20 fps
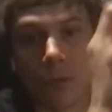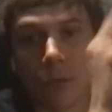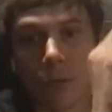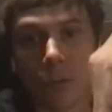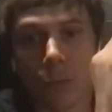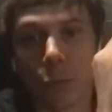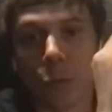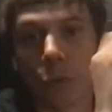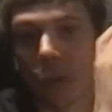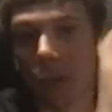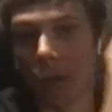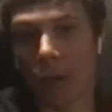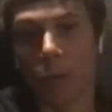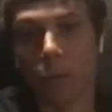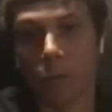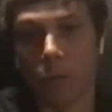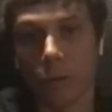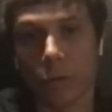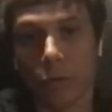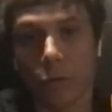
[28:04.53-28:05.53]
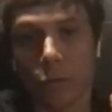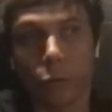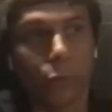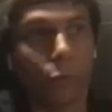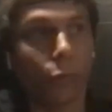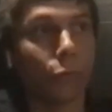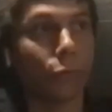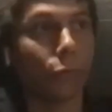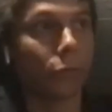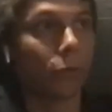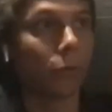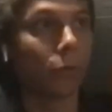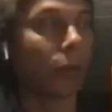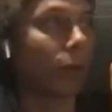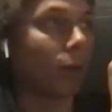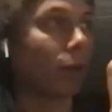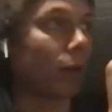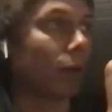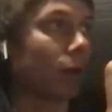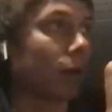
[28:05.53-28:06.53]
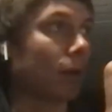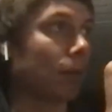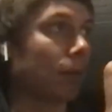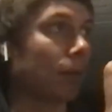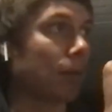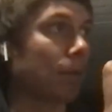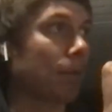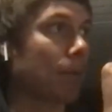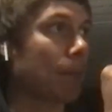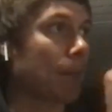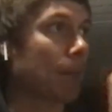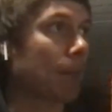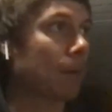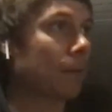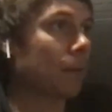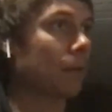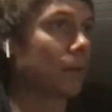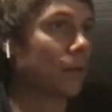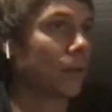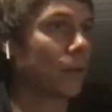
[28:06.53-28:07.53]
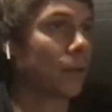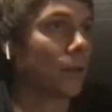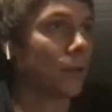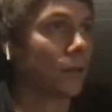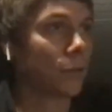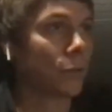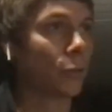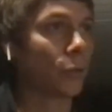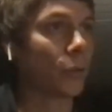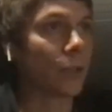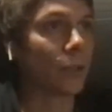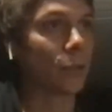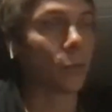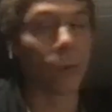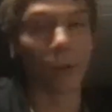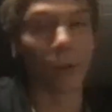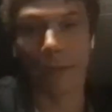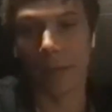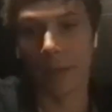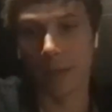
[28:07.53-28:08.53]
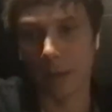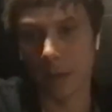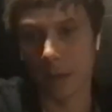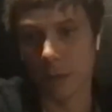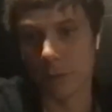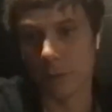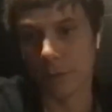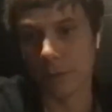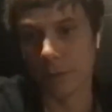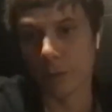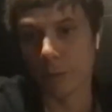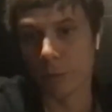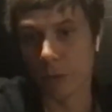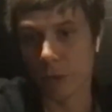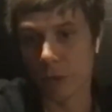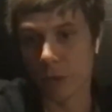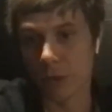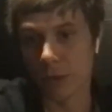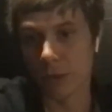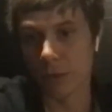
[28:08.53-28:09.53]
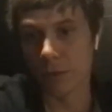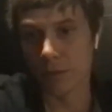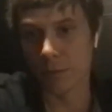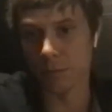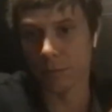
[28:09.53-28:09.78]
we only want to um, to get one thing out of it, which is